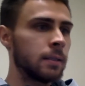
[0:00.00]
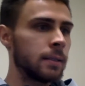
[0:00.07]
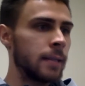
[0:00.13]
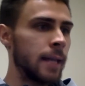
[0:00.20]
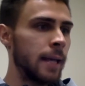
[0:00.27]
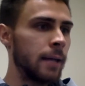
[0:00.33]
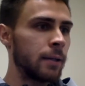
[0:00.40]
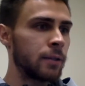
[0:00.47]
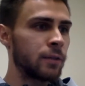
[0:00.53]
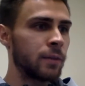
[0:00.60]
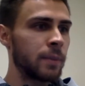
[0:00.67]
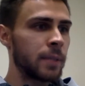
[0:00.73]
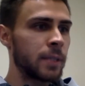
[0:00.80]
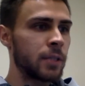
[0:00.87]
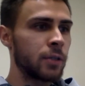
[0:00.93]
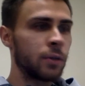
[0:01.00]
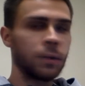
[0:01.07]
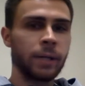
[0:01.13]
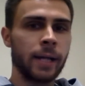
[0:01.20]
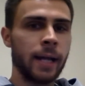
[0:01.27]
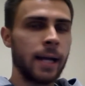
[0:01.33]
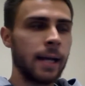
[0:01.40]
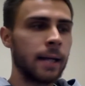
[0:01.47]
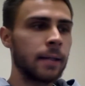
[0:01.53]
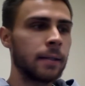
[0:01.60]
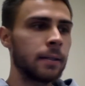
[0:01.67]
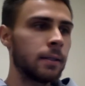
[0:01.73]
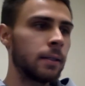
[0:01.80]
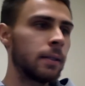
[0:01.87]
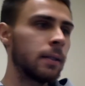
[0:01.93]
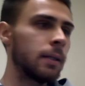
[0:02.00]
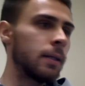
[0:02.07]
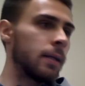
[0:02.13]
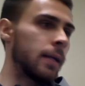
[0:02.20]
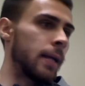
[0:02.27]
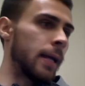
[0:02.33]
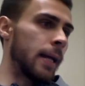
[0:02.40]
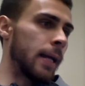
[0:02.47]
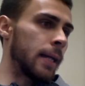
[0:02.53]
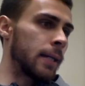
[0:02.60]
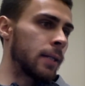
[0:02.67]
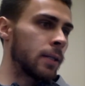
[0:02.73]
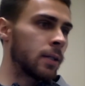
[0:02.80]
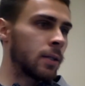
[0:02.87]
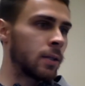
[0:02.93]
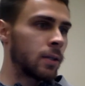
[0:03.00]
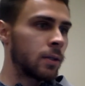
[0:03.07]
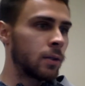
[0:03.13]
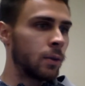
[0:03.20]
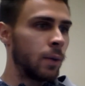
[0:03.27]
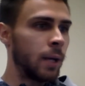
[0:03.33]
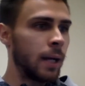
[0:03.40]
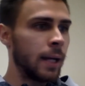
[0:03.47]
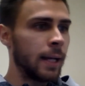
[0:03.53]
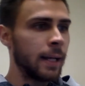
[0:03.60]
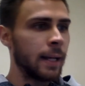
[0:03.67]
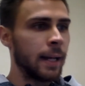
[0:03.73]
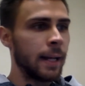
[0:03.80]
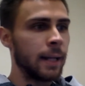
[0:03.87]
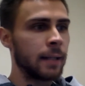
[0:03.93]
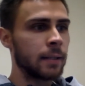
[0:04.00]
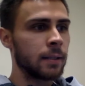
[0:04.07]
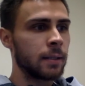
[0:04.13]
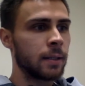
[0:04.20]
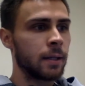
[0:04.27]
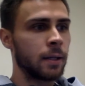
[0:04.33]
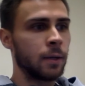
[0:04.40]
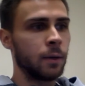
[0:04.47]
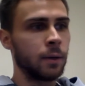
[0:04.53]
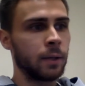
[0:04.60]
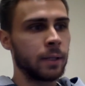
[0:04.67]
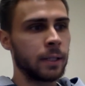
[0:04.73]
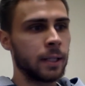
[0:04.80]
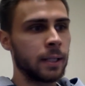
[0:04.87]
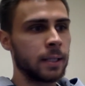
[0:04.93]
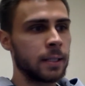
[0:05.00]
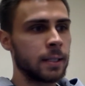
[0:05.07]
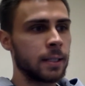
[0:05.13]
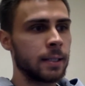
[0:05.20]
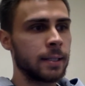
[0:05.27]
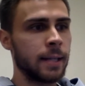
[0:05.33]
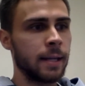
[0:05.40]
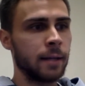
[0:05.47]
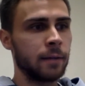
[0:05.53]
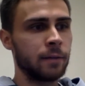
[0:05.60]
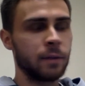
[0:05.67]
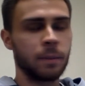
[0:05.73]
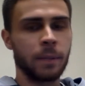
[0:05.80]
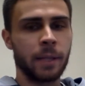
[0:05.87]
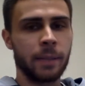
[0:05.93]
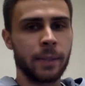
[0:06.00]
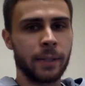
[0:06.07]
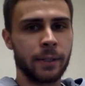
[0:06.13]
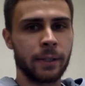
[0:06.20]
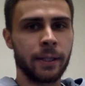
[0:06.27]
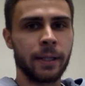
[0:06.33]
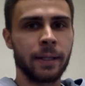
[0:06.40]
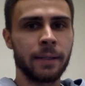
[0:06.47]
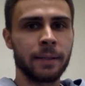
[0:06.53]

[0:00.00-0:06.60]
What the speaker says: Tales from the Story Hat, and Kwai and the Kola Nuts, a tale from Liberia.